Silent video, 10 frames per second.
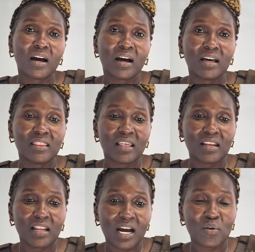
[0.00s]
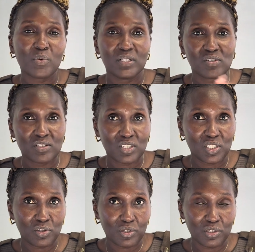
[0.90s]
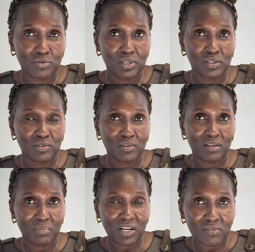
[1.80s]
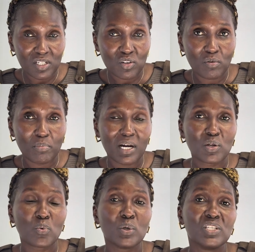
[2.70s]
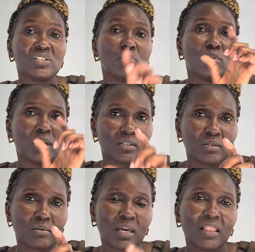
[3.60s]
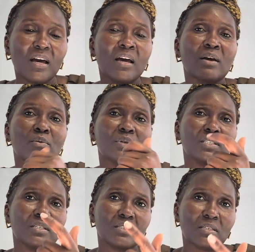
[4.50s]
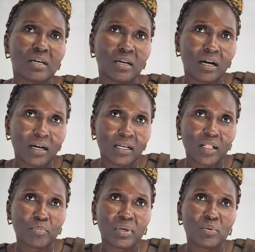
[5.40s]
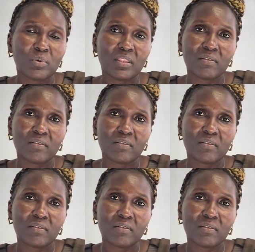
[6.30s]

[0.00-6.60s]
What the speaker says: And then now we transition you into the migration part, which works together, which is helping with the